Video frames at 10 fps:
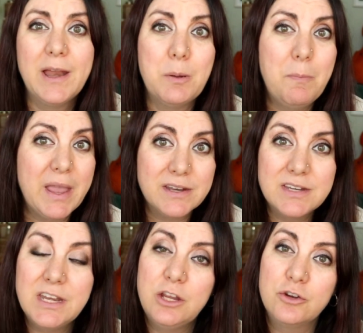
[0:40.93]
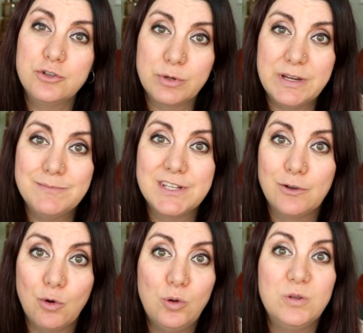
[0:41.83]
and abandoning your dreams
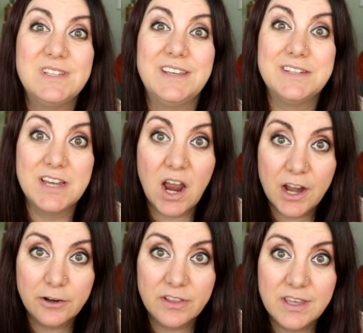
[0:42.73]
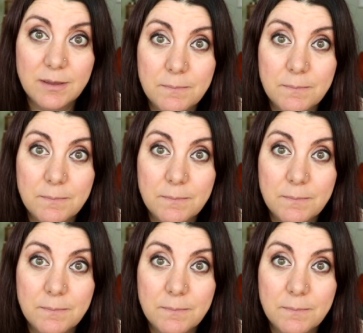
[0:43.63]
and goals entirely.